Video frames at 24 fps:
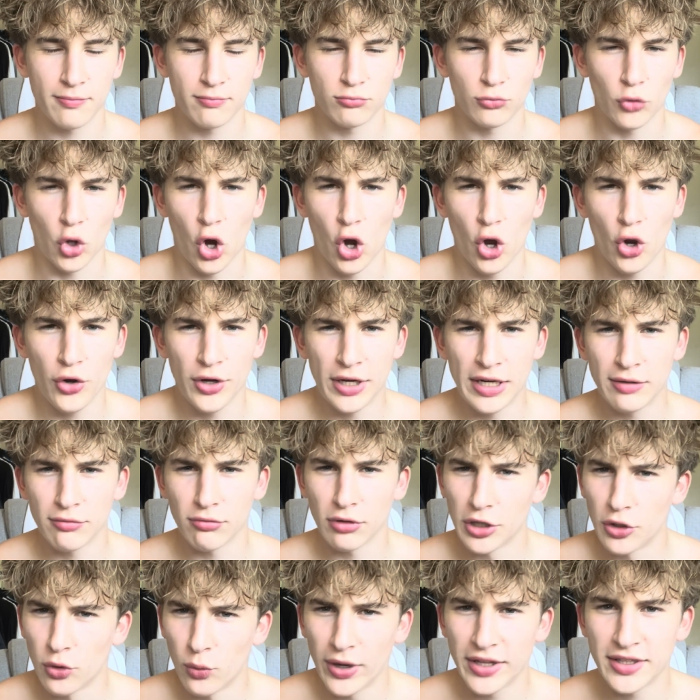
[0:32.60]
the only
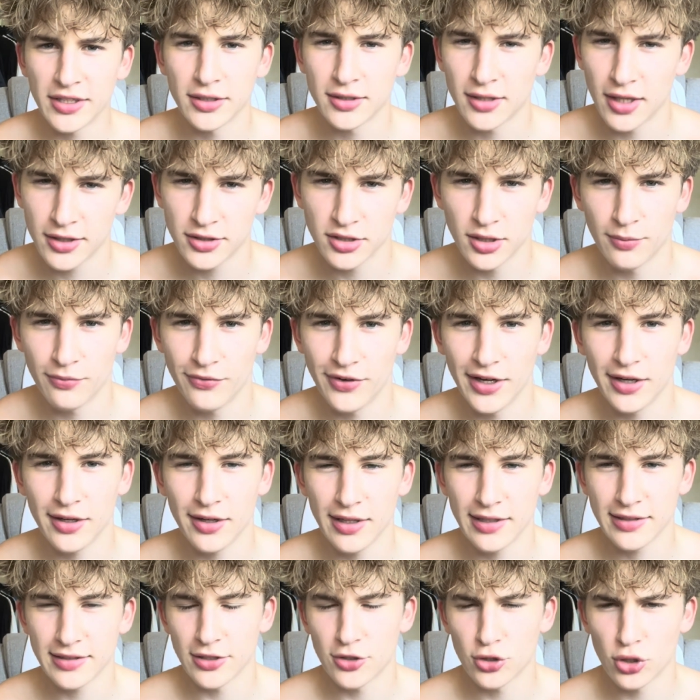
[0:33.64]
real way to test something
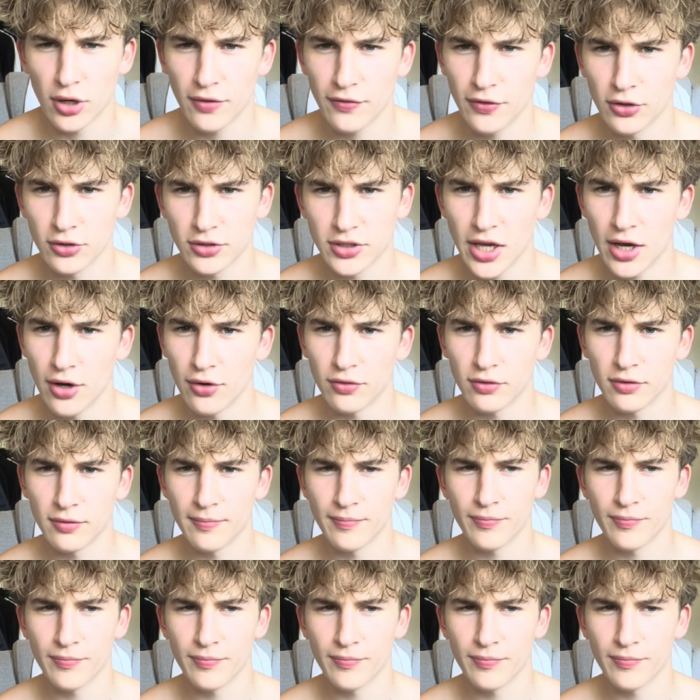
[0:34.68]
is to try it for yourself.